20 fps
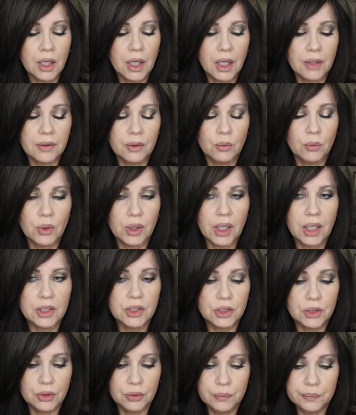And then what I
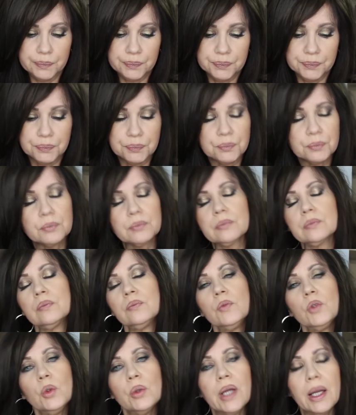do,
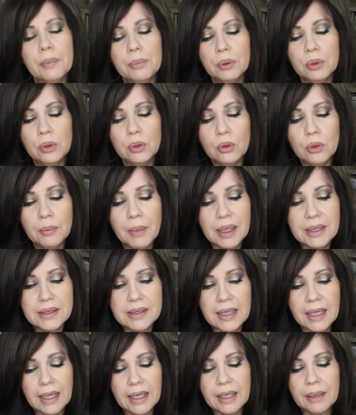when I pull my
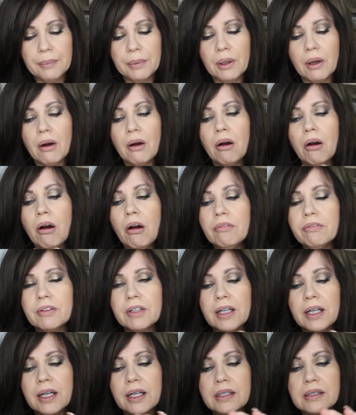tab off,
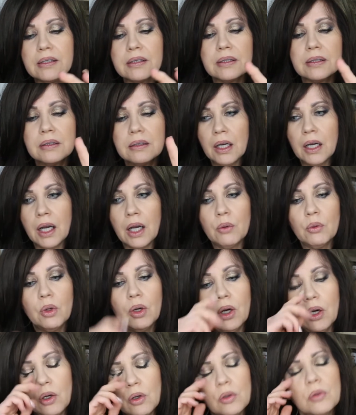guys, I will
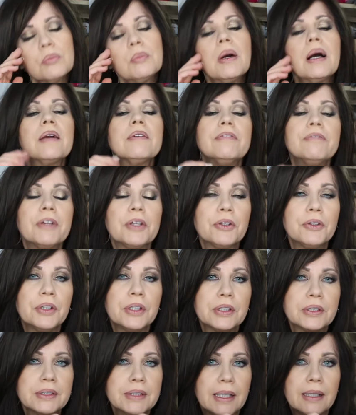hold my
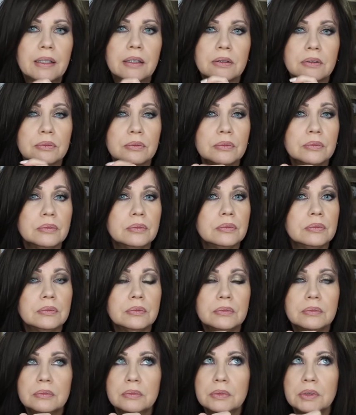fingernail down.
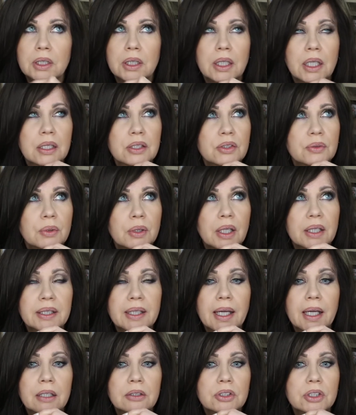And I swear I
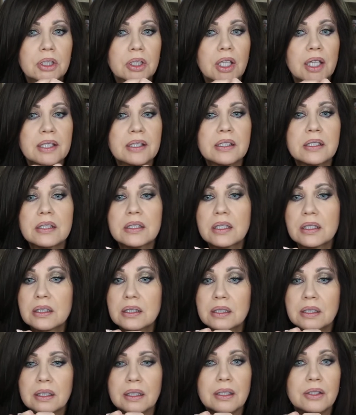count to like
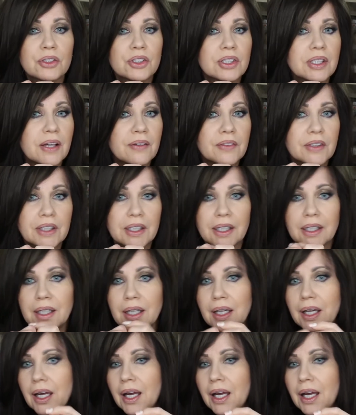60 or 70.